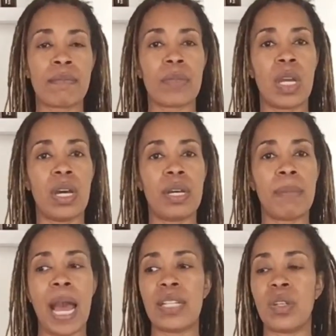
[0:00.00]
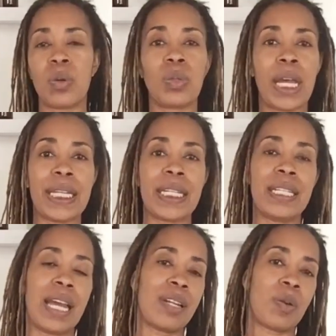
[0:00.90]
I don't like it.
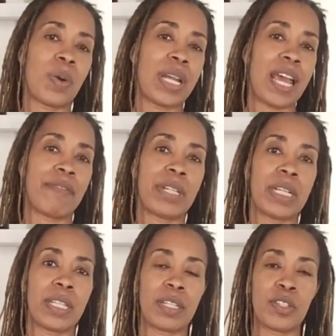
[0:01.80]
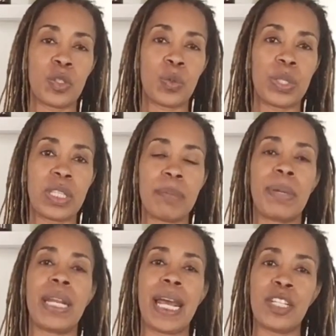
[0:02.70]
I don't want to have anything to do with it,
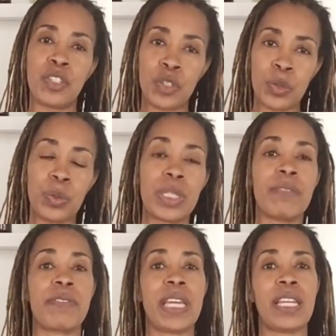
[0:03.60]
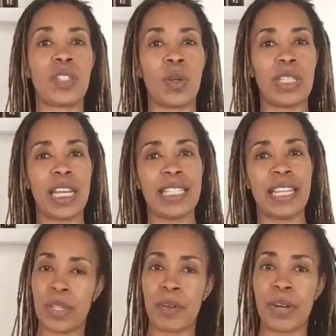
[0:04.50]
but I do give thanks on that day,
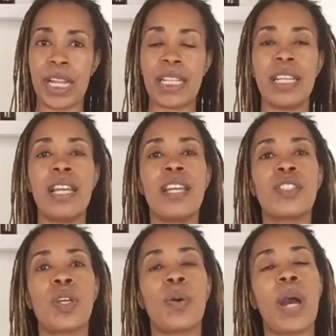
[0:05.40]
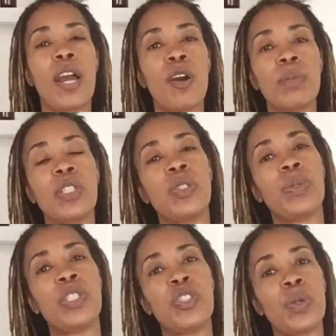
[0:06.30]
all right? So I hope that you
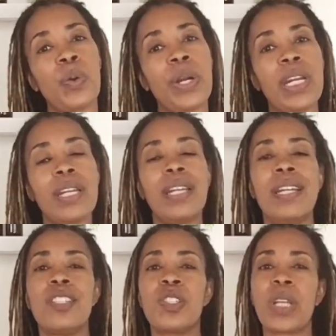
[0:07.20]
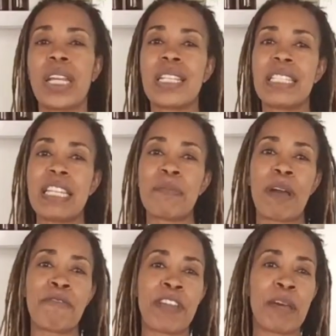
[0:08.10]
enjoy just kind of seeing my
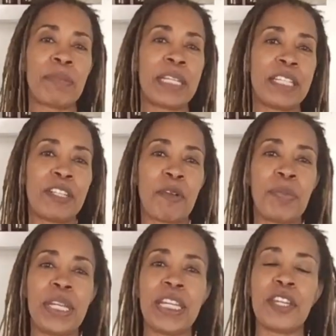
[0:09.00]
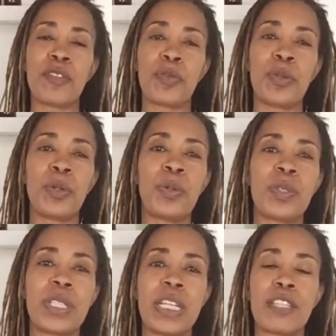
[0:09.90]
family, you know, peeking through,
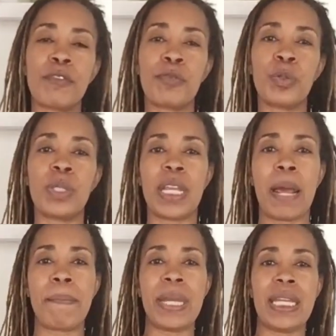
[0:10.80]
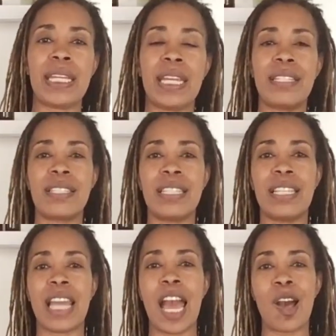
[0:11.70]
seeing the food that I make, and
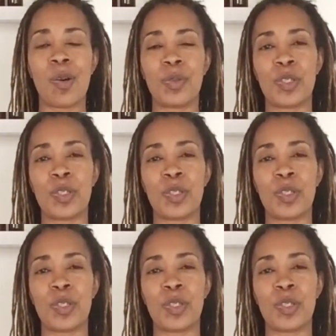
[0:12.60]
seeing how the